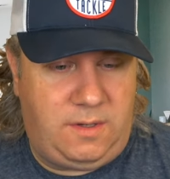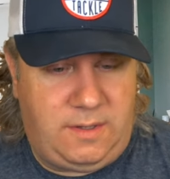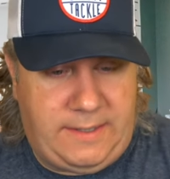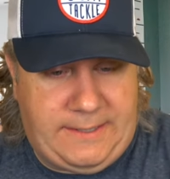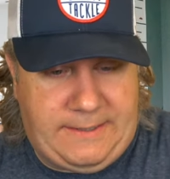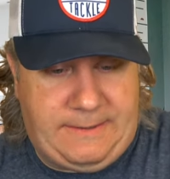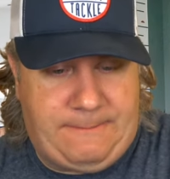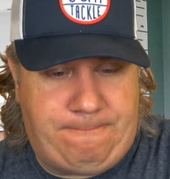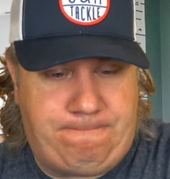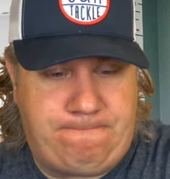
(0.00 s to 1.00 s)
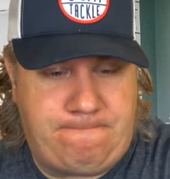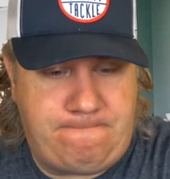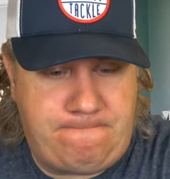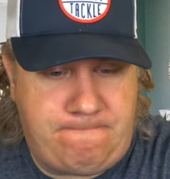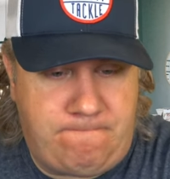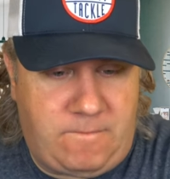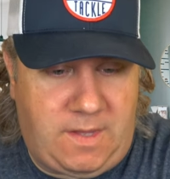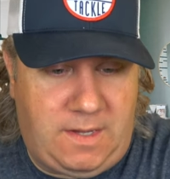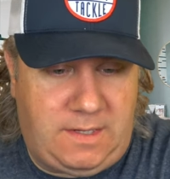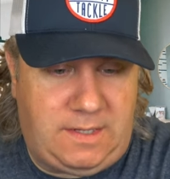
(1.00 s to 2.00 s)
Um,
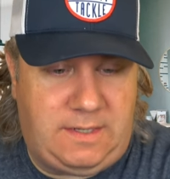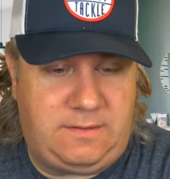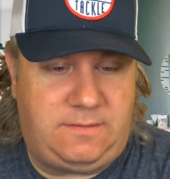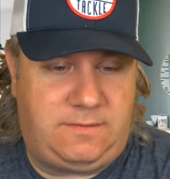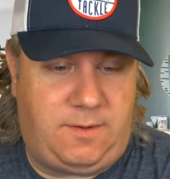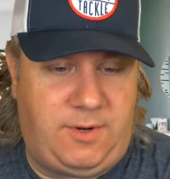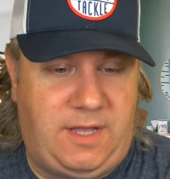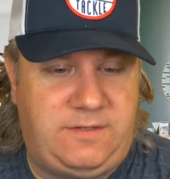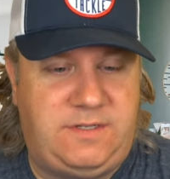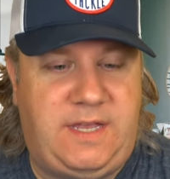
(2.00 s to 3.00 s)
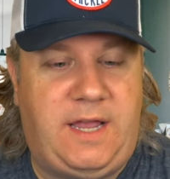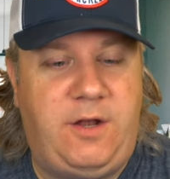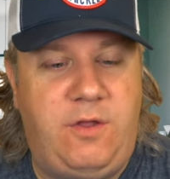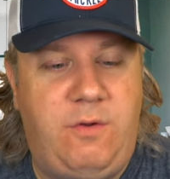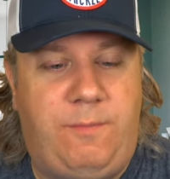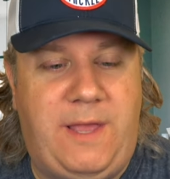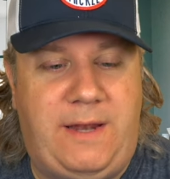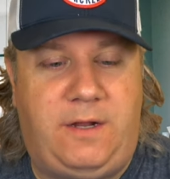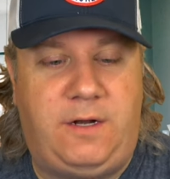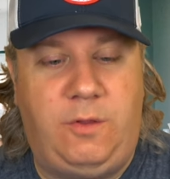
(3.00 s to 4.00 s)
uh, someone else was saying, I know you were
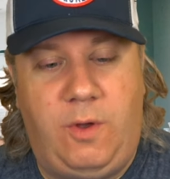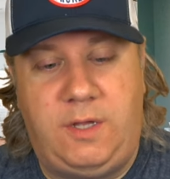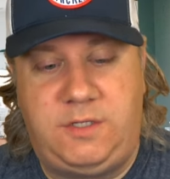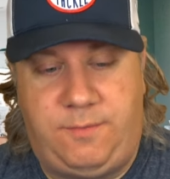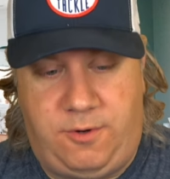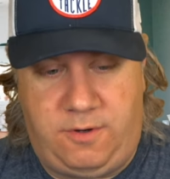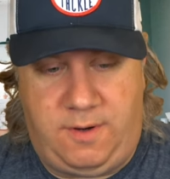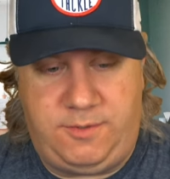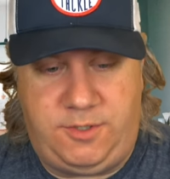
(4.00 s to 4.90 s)
planning on a loyalty program.